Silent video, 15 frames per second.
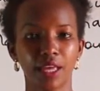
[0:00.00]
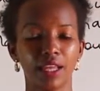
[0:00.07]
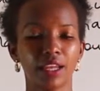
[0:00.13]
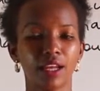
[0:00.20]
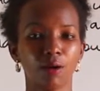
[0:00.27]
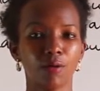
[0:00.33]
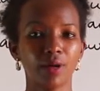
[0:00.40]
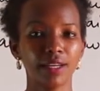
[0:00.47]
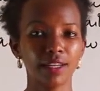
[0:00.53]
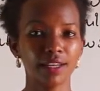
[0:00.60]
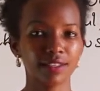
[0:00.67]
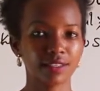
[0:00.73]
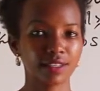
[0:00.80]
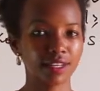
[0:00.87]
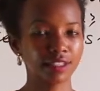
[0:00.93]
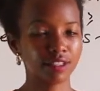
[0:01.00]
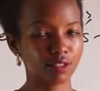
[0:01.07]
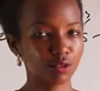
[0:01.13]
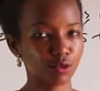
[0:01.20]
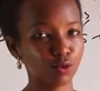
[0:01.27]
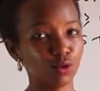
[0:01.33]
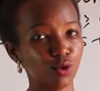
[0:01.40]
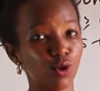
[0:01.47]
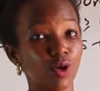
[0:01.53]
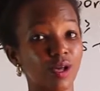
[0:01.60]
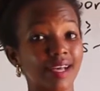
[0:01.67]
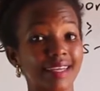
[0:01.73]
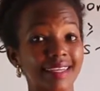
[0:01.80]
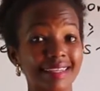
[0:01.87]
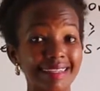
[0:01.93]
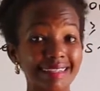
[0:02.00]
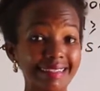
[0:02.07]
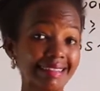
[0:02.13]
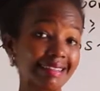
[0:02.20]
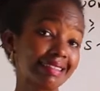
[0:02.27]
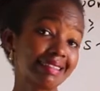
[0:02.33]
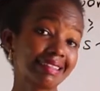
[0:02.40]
Now what does that do? It